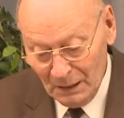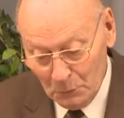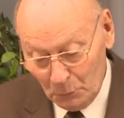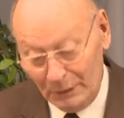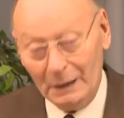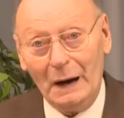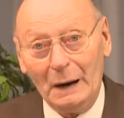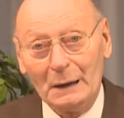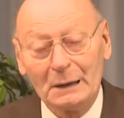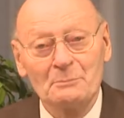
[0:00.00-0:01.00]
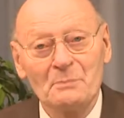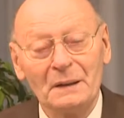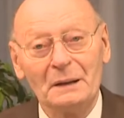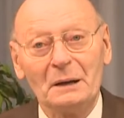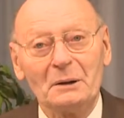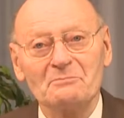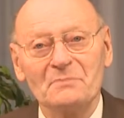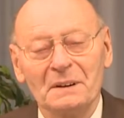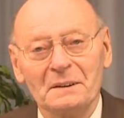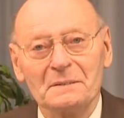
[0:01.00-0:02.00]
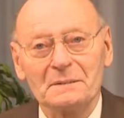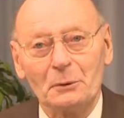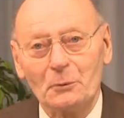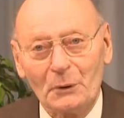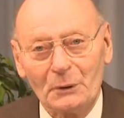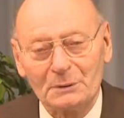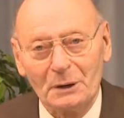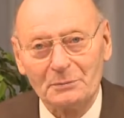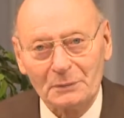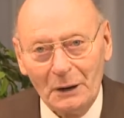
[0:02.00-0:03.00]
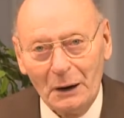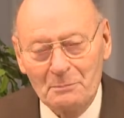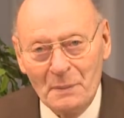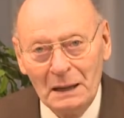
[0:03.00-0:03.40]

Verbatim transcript: we are in the Word of God.